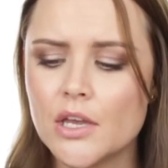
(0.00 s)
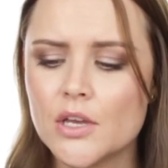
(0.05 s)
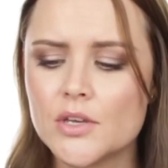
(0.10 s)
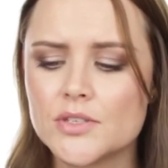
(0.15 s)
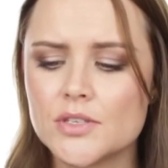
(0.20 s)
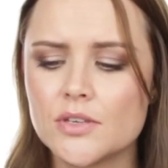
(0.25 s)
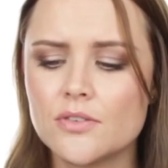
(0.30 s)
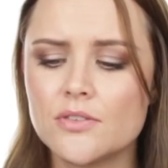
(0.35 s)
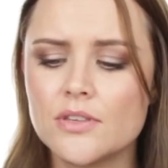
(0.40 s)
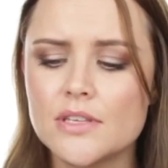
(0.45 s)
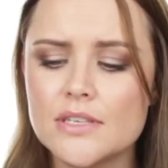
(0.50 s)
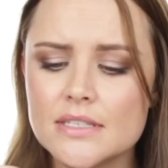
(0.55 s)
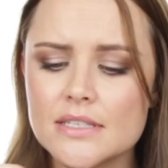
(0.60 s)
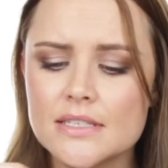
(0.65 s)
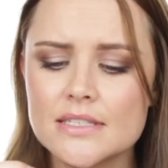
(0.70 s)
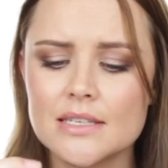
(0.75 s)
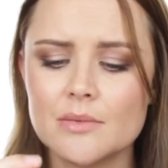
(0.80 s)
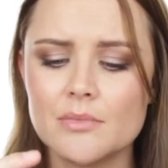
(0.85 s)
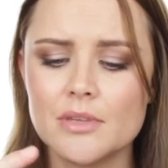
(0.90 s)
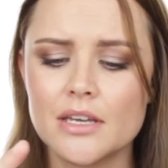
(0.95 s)
So this
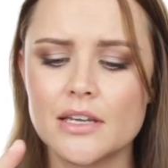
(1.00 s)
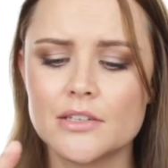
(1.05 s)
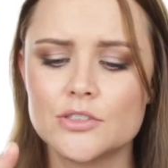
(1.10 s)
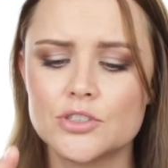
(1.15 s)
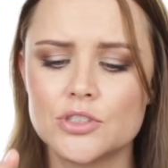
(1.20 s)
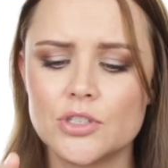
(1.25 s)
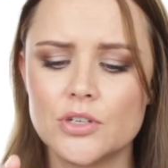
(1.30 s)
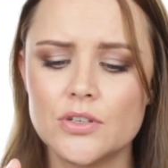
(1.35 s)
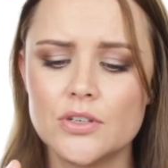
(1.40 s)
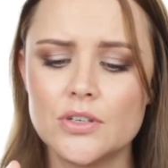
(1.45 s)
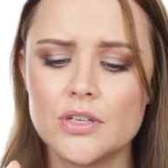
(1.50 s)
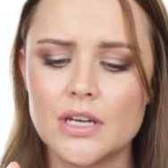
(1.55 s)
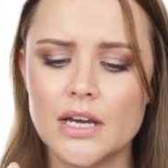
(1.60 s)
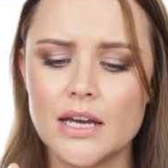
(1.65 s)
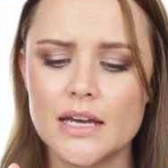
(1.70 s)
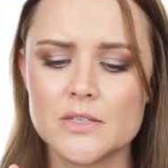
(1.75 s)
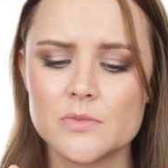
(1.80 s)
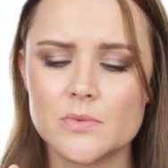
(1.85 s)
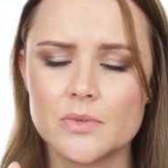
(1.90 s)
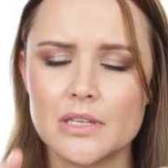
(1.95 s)
is something I'll show you
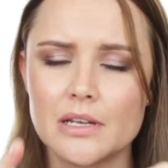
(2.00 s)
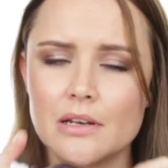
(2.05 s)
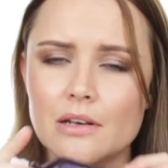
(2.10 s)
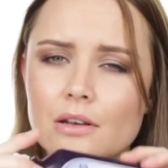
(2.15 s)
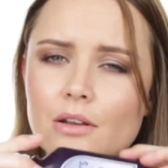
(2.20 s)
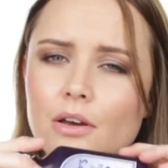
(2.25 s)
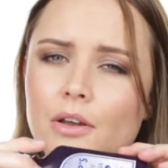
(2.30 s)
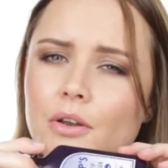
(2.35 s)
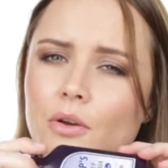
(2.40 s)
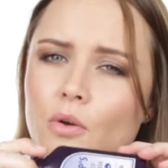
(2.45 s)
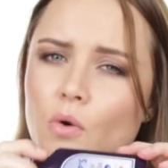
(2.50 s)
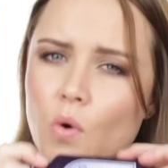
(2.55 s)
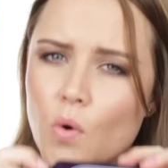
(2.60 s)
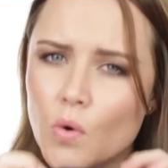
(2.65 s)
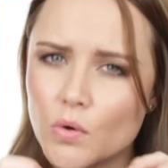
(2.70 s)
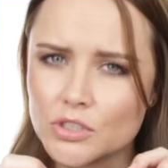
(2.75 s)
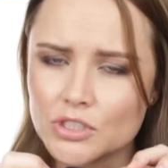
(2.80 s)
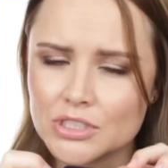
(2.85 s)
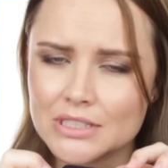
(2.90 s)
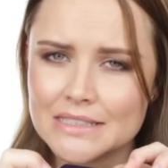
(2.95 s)
guys with a lot of
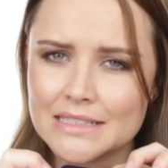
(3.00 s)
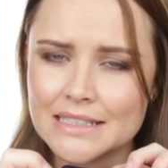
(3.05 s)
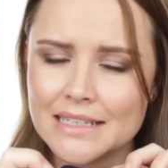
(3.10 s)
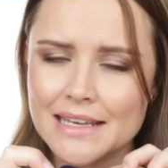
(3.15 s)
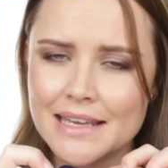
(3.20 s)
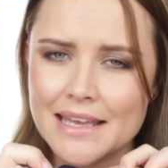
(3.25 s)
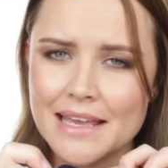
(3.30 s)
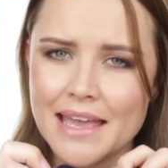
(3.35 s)
caution.